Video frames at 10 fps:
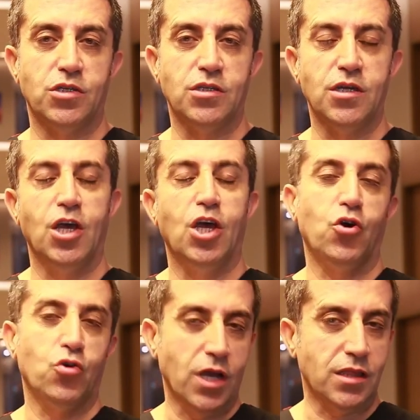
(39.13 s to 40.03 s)

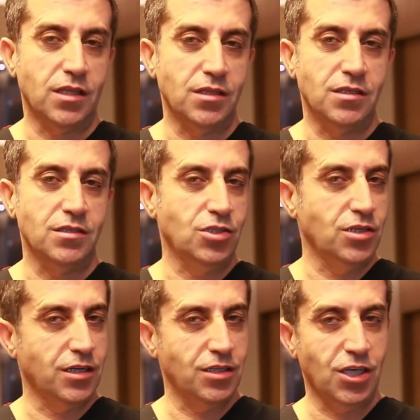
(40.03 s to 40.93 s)
After the
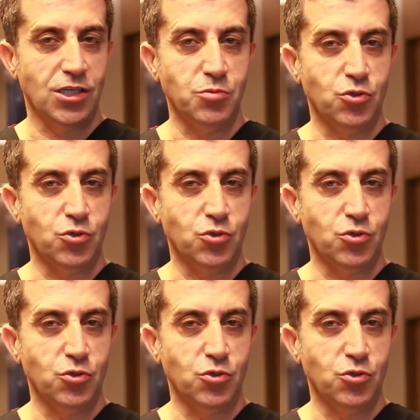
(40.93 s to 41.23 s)
completion